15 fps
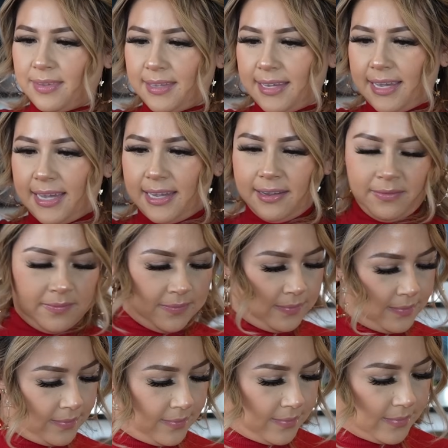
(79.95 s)
Okay,
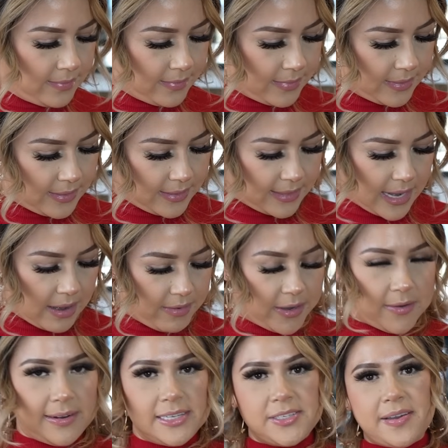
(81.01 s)
now we're
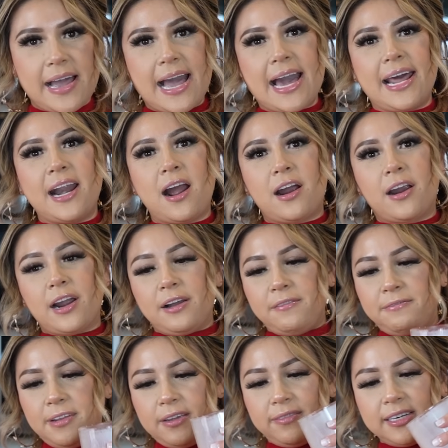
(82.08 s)
going to add our
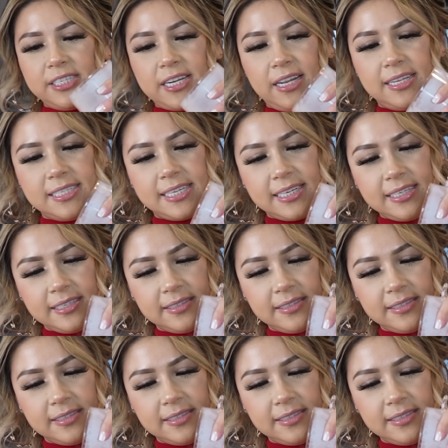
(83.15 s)
unflavored gelatin